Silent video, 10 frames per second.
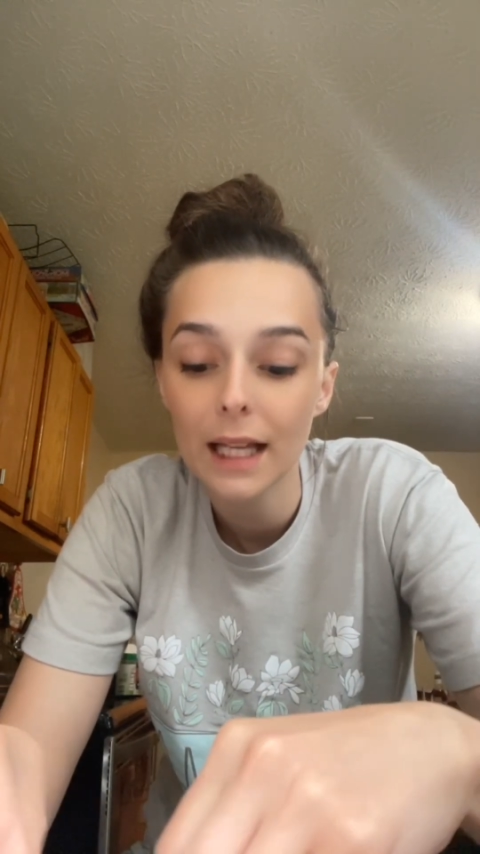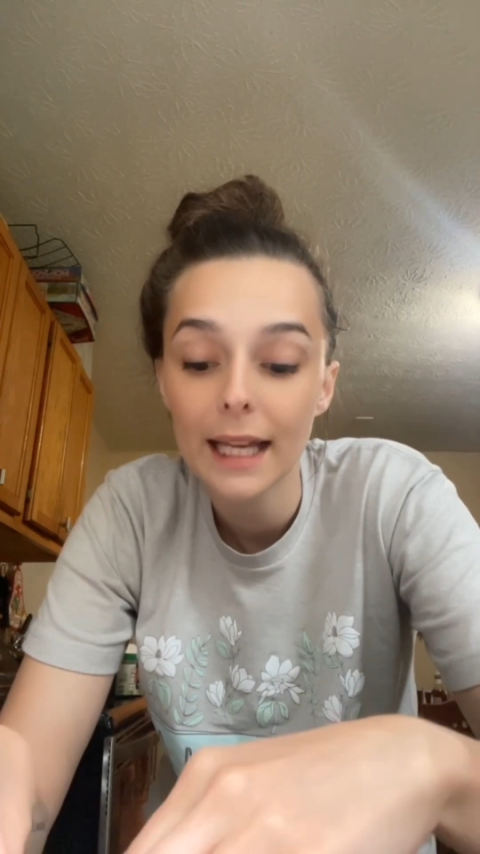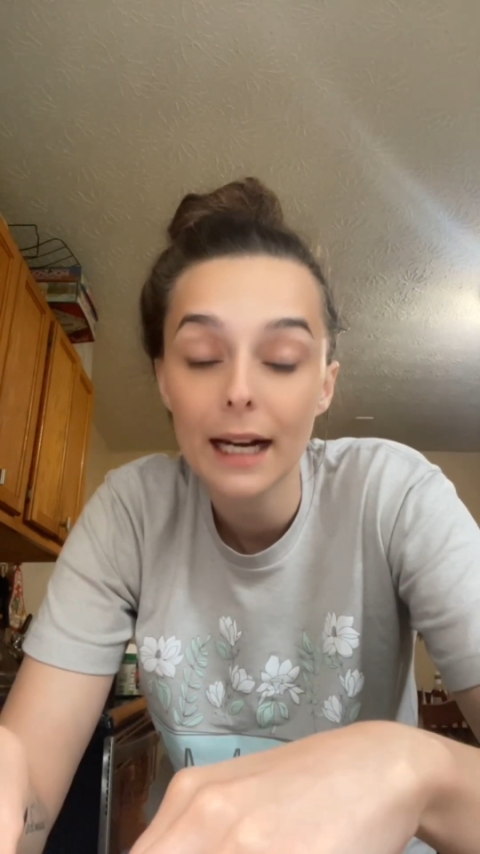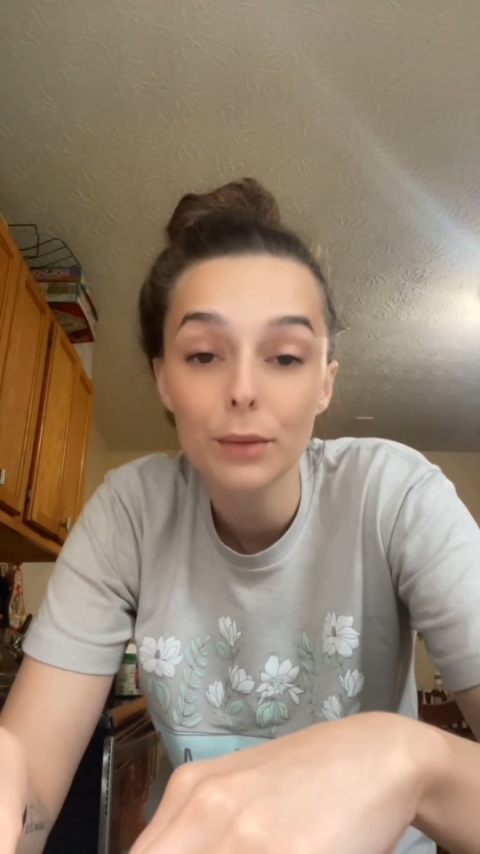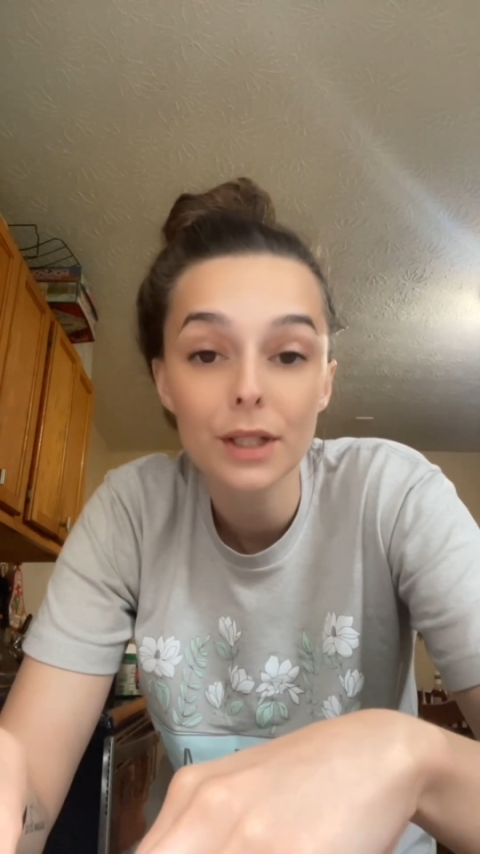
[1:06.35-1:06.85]

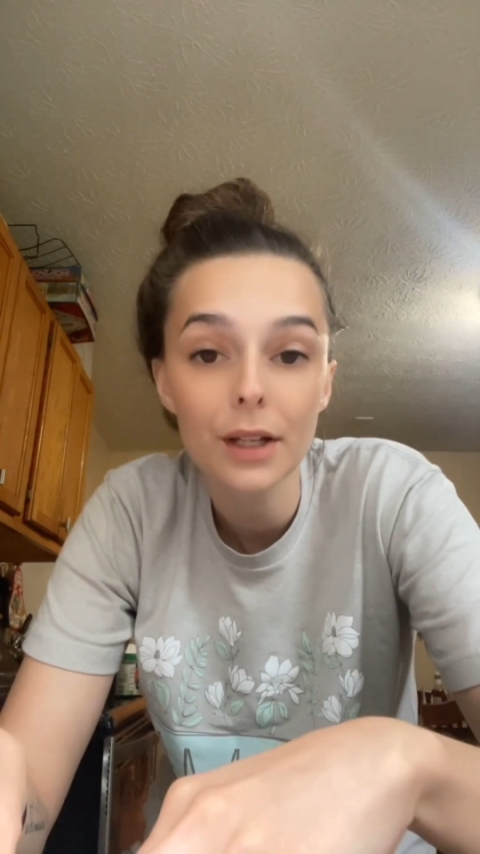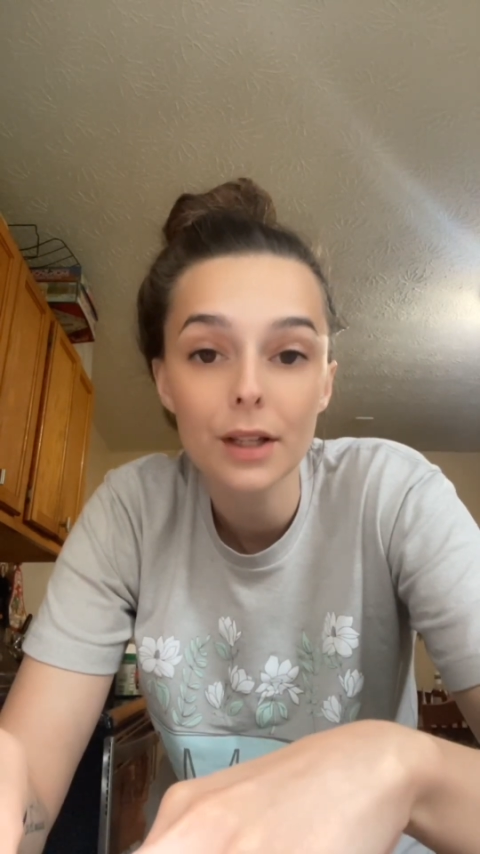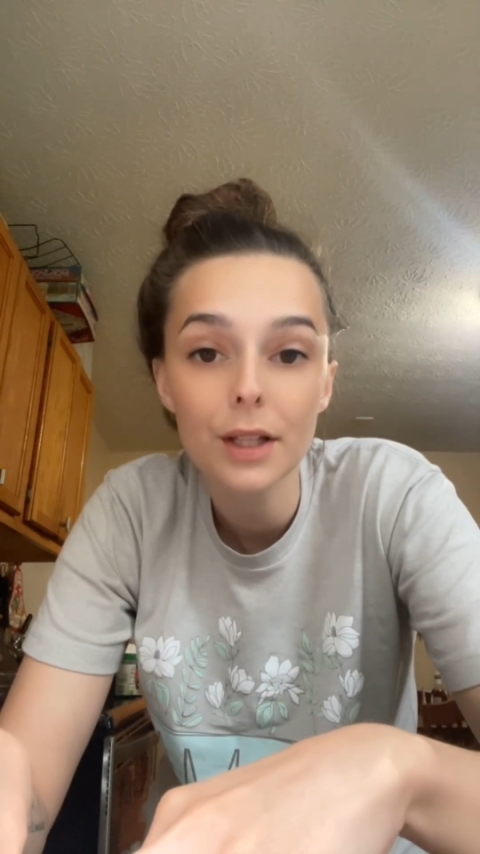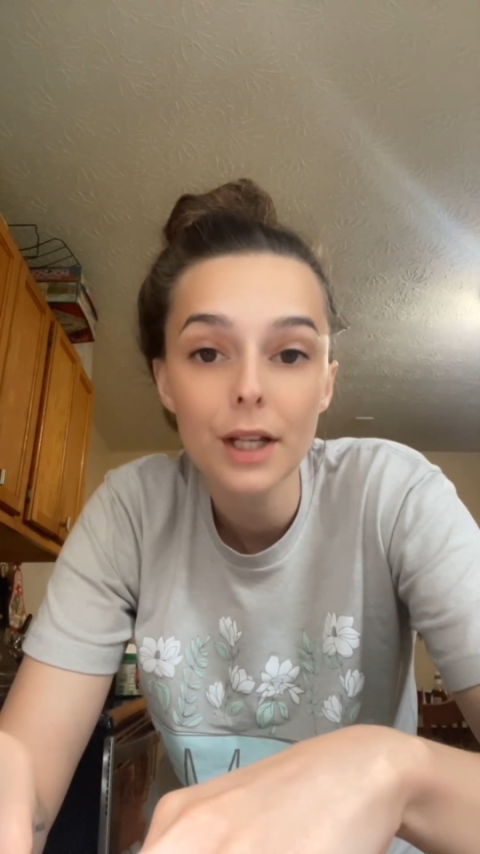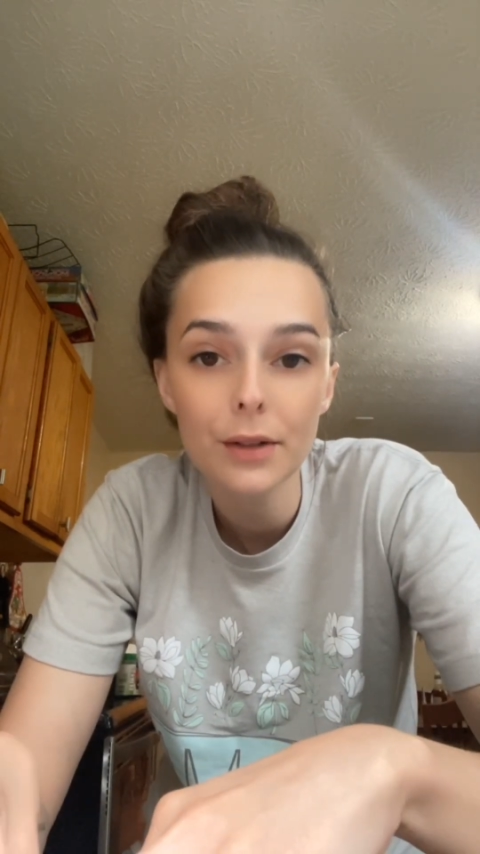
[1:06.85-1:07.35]
I will tell you
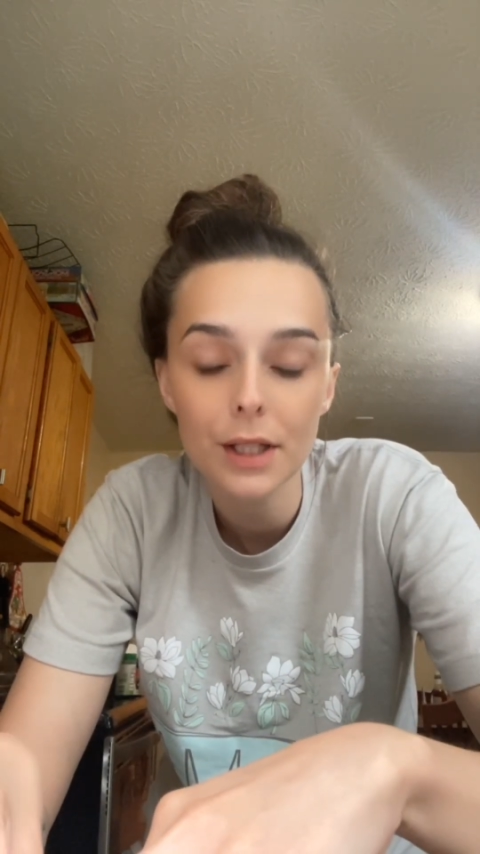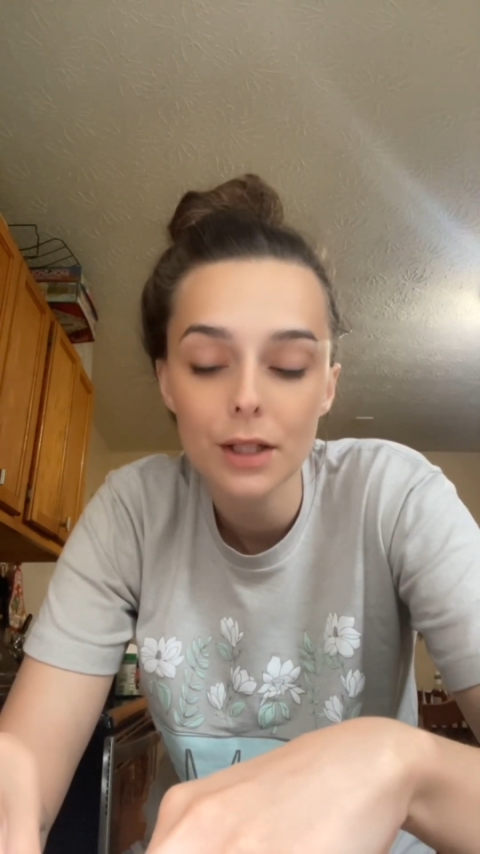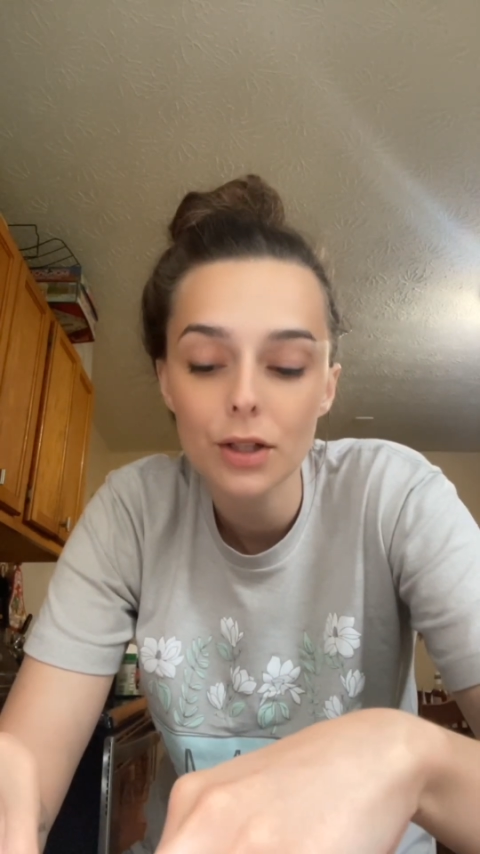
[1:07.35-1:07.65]
the dosage.